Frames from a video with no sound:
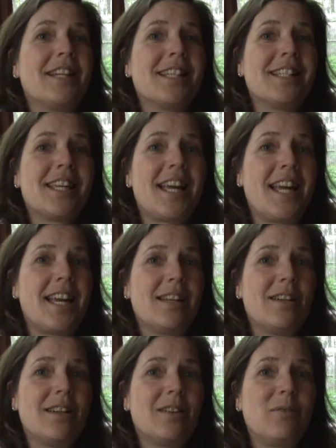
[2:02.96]
in his
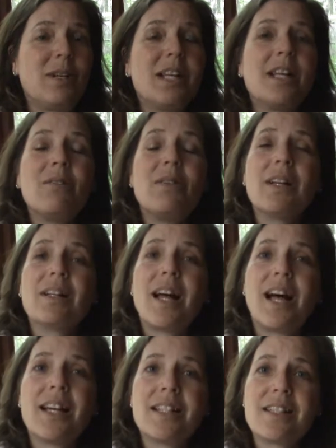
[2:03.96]
head when he
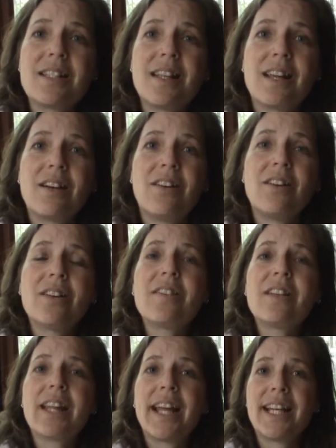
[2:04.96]
realized that all
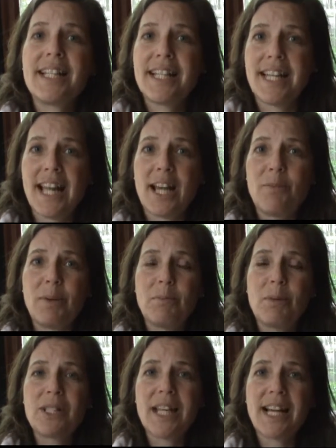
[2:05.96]
of the land he had
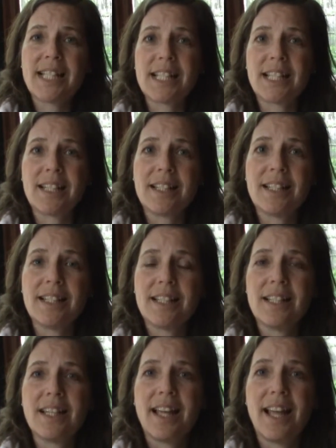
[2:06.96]
been protecting
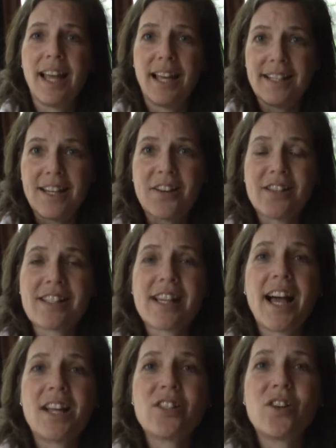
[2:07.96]
had dark
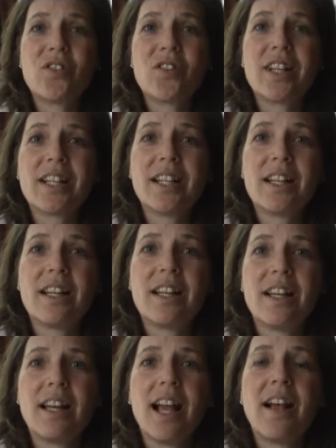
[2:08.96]
skies over it,
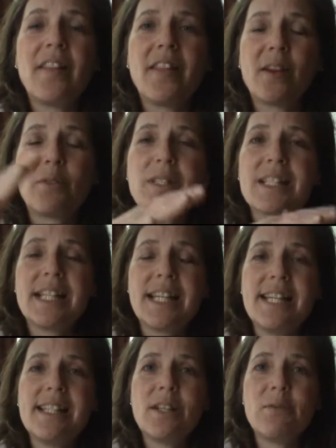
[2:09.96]
and that there was an
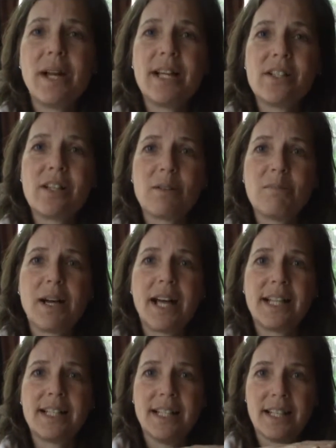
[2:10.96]
easy way to
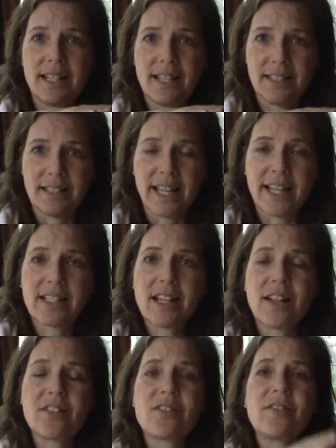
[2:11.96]
combine land
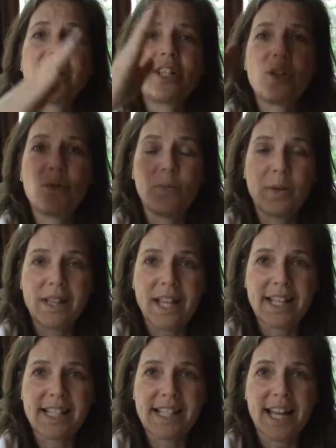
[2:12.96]
conservation with
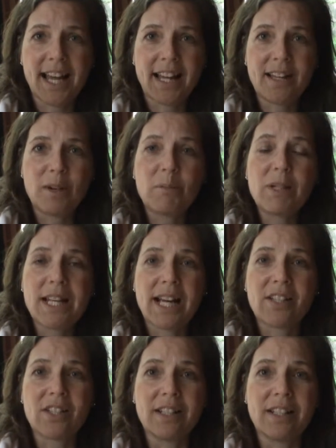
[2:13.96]
night sky
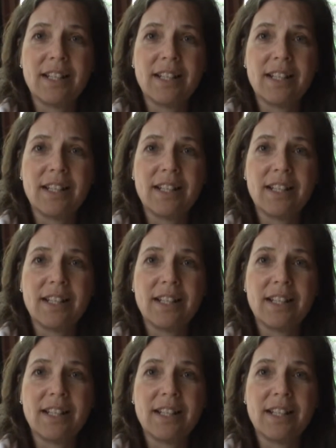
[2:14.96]
protection.